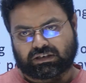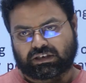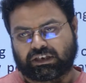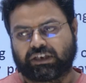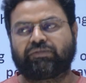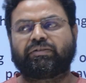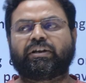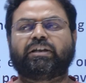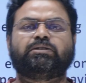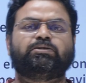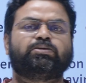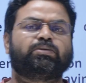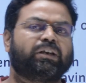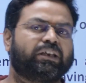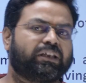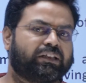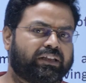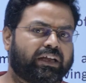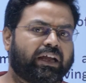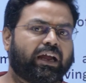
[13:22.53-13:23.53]

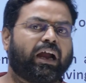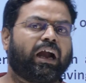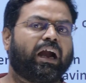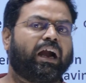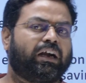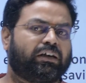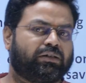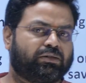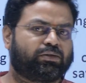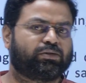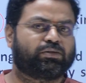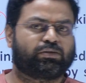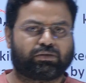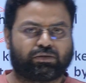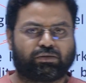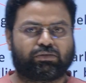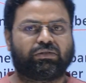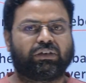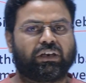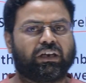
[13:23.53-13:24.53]
eventually they had
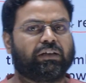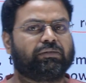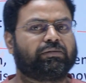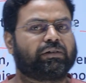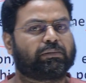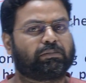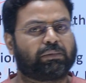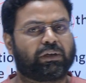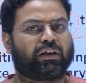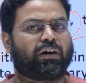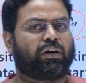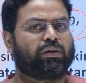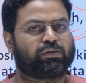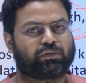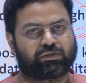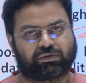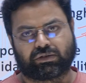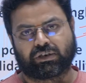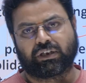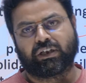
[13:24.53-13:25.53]
to deliver
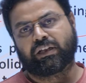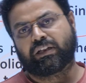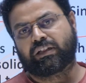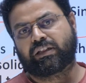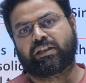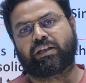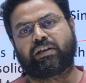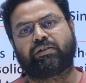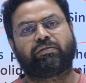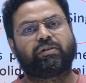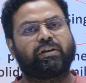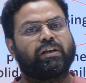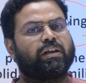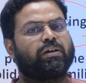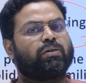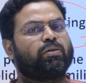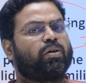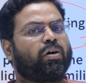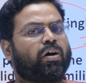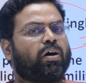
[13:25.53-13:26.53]
because they
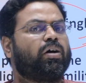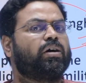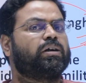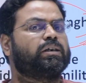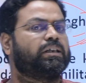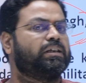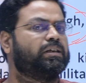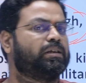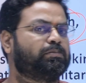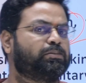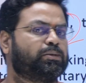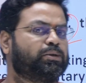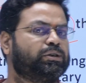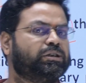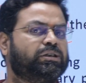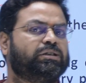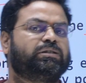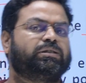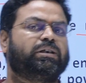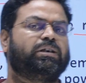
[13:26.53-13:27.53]
were not in a
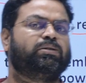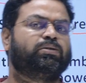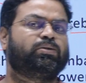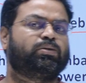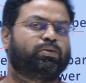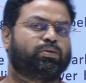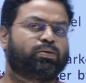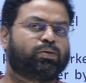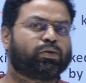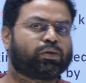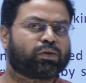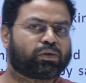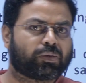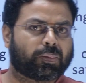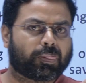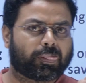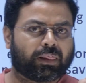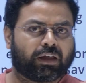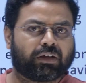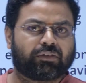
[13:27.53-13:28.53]
position to
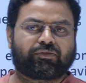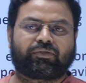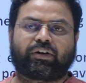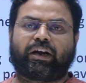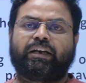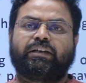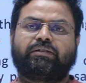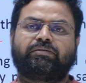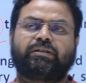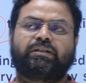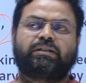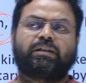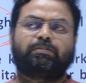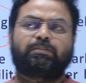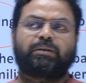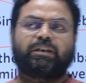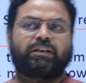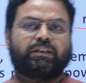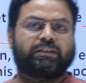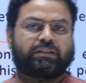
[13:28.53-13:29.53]
fight with the
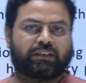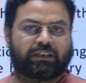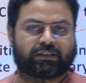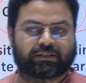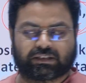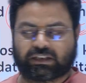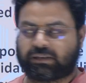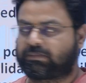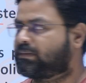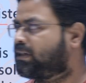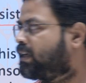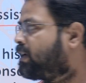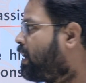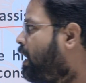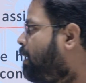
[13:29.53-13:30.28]
Britishers. Same thing